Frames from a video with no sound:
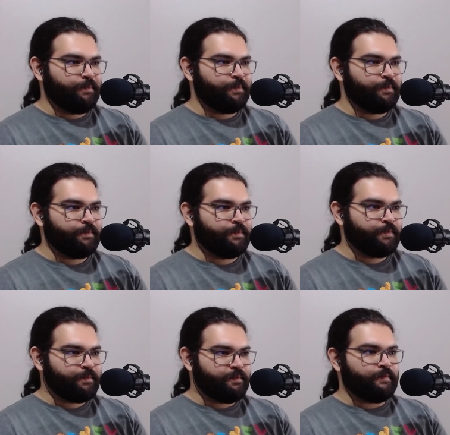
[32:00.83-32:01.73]

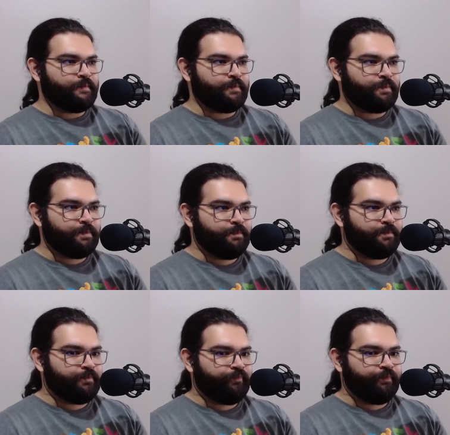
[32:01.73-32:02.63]

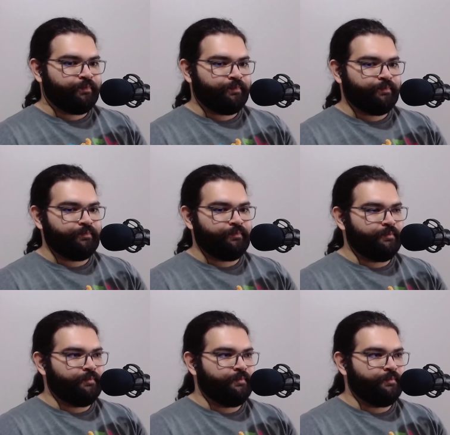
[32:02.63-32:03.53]

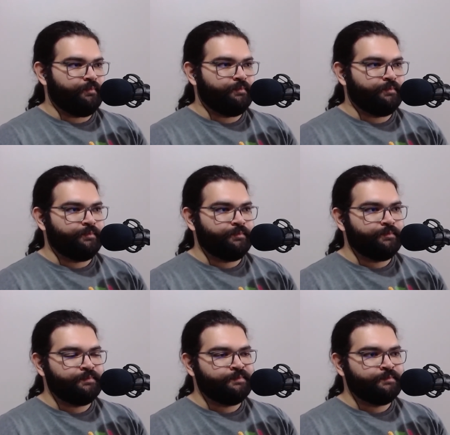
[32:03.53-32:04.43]

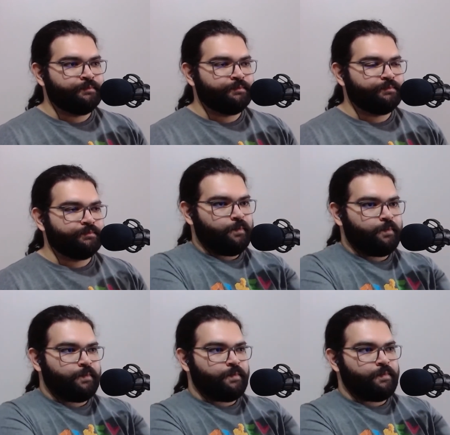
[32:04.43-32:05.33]

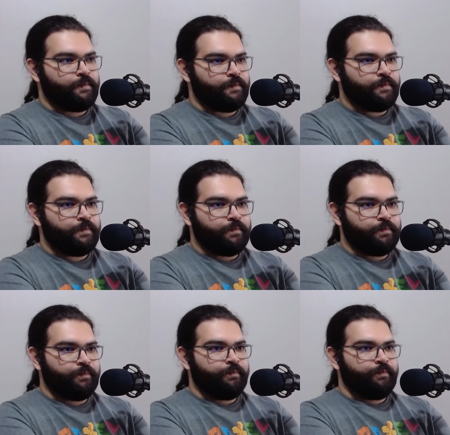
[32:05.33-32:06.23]

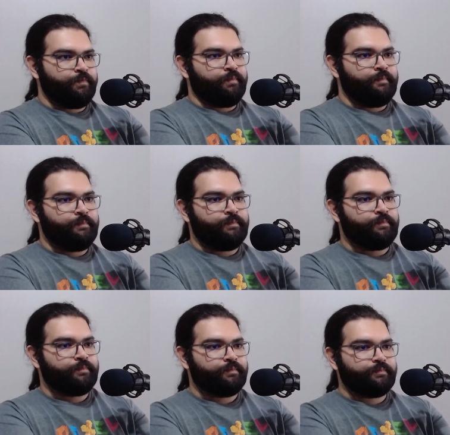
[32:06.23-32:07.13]

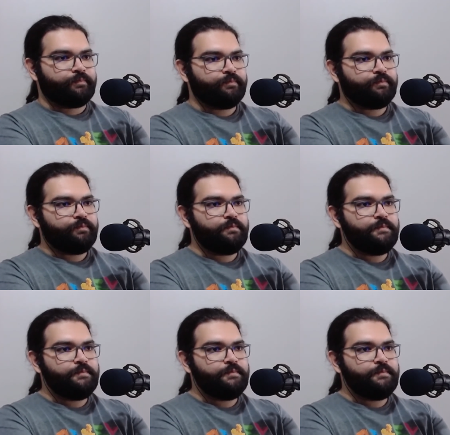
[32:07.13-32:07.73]
(silence)